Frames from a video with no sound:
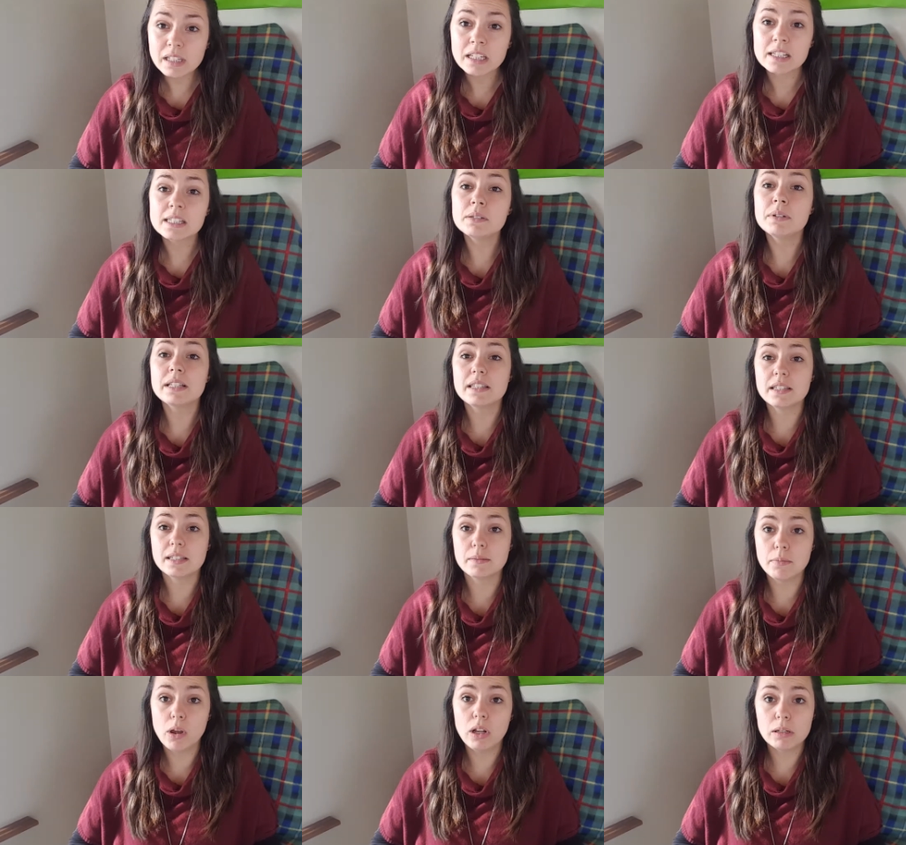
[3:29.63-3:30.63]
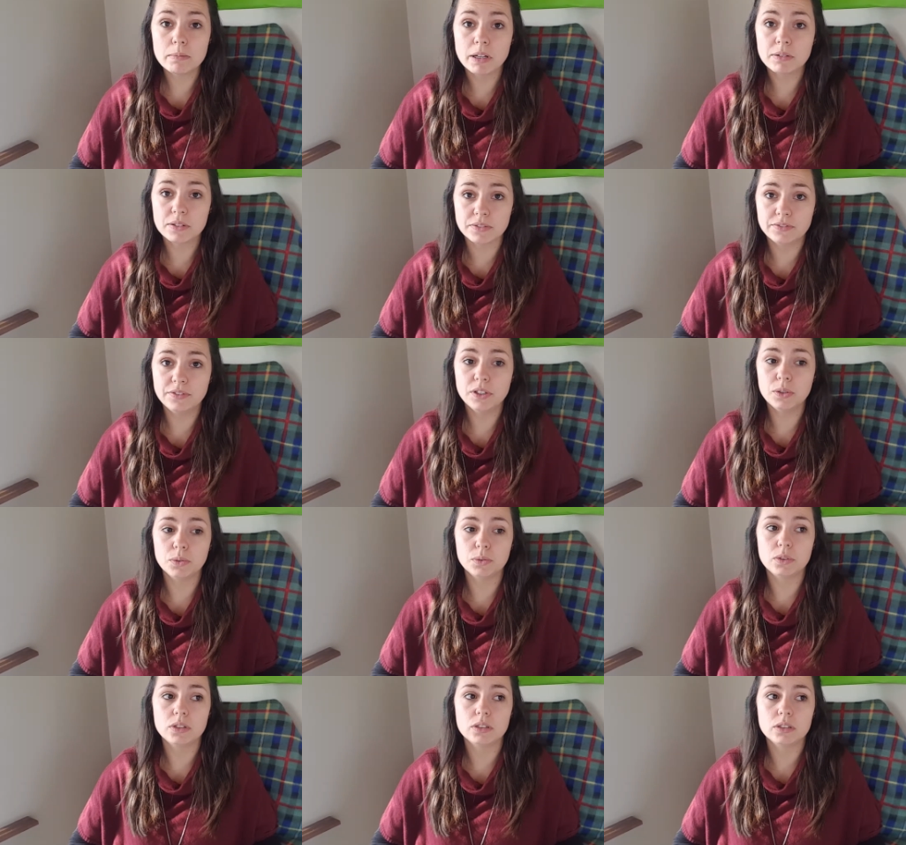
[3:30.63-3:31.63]
So it's a small amount of
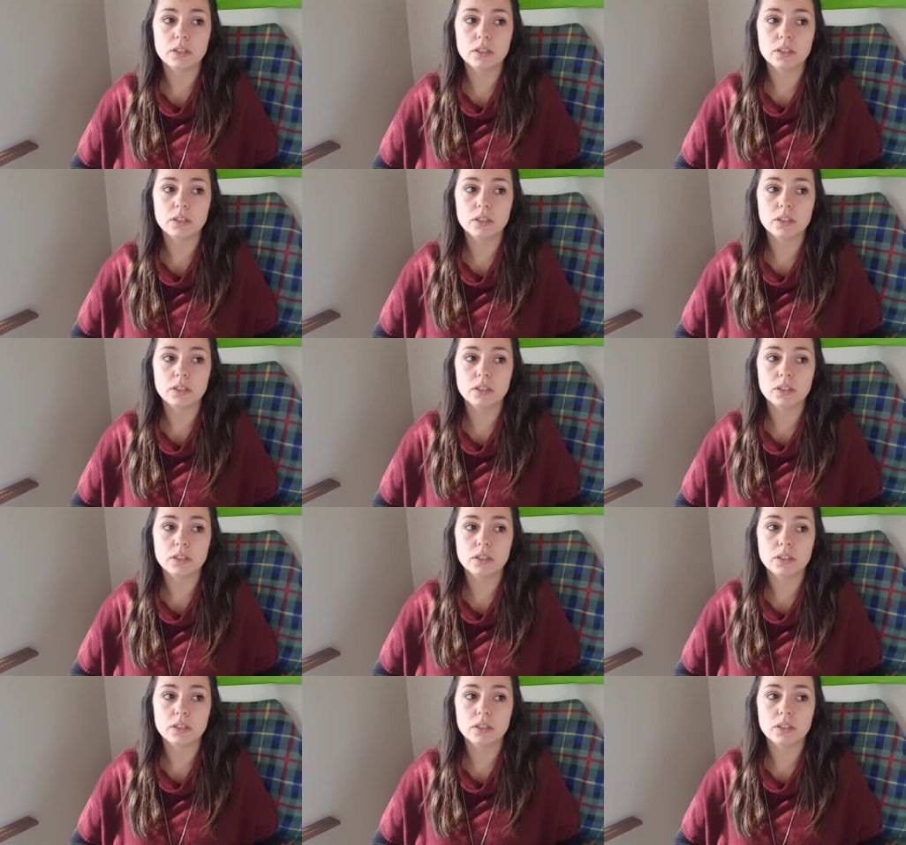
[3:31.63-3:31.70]
food.